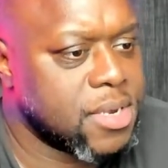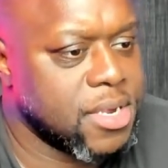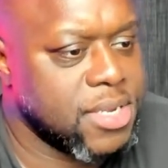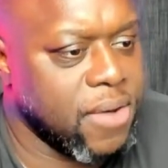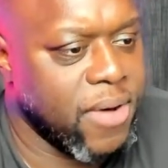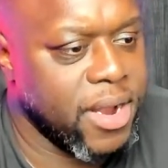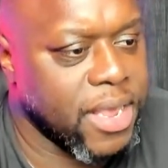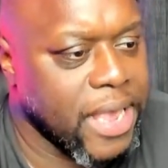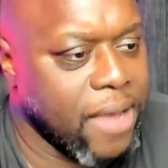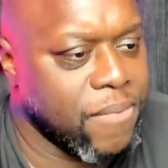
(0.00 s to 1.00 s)
because I want
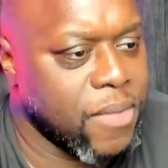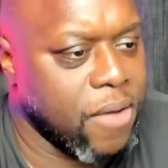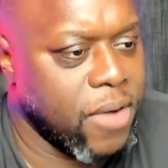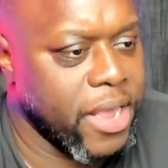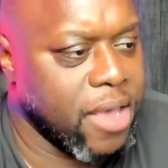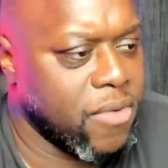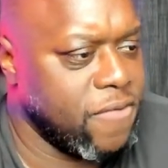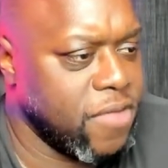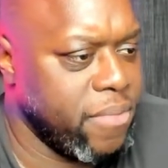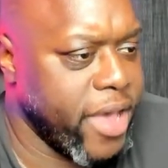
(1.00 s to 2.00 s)
to get
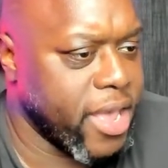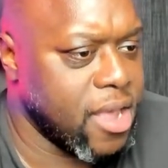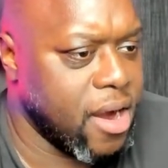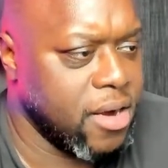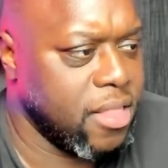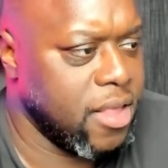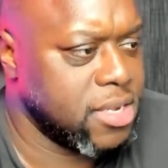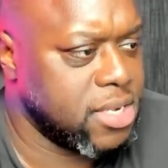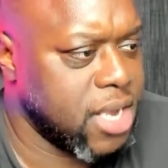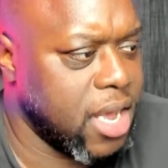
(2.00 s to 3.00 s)
one for the backyard
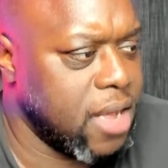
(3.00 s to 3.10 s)
this